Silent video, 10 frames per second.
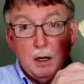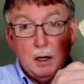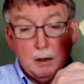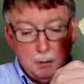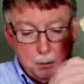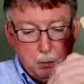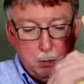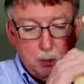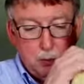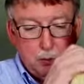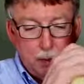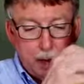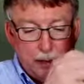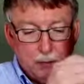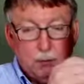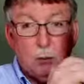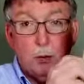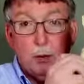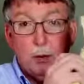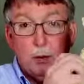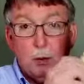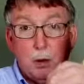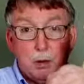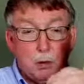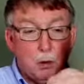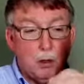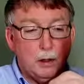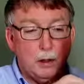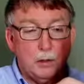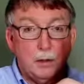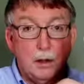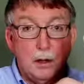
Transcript: it can move back and forth while you're walking.